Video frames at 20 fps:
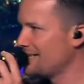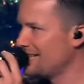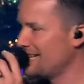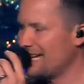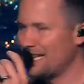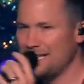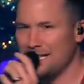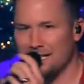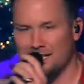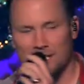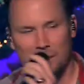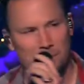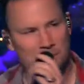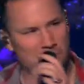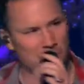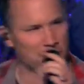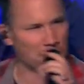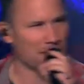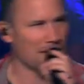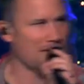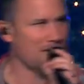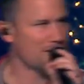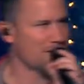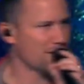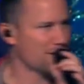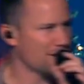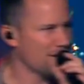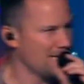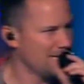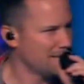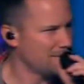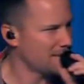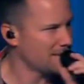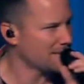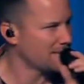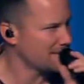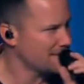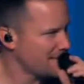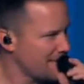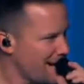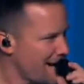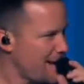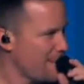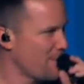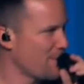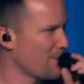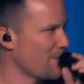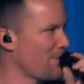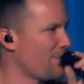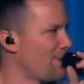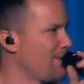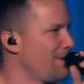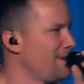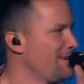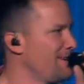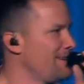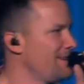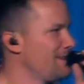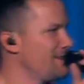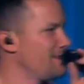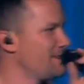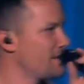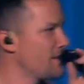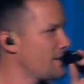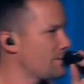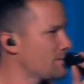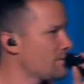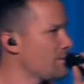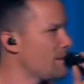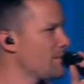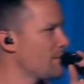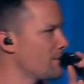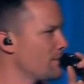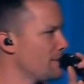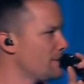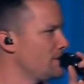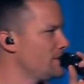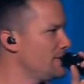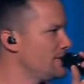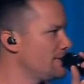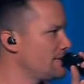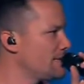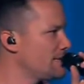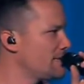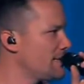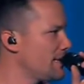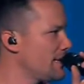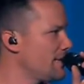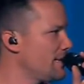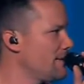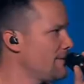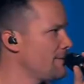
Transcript: And yet there was a place for him at the table to come remember what Jesus did.